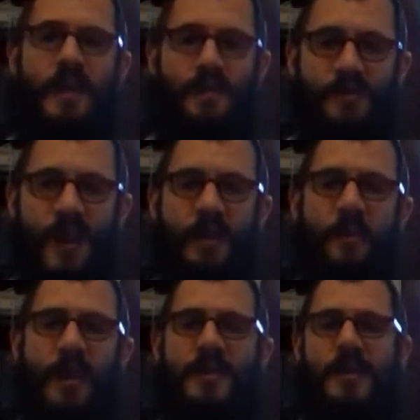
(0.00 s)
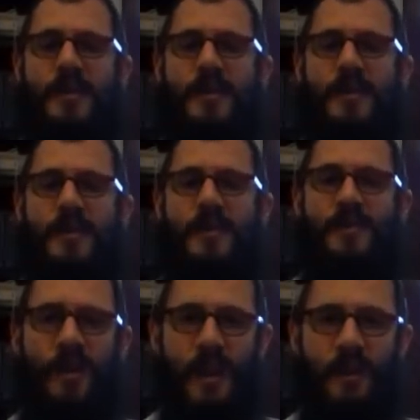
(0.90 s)
follow my Torah,
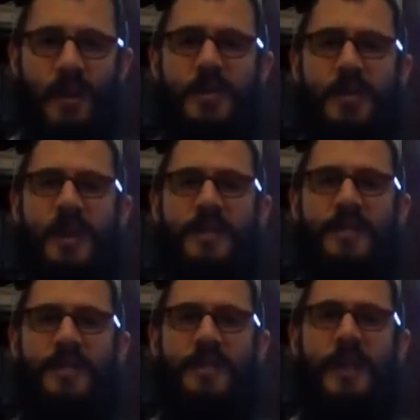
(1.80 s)
follow Yiddishkeit,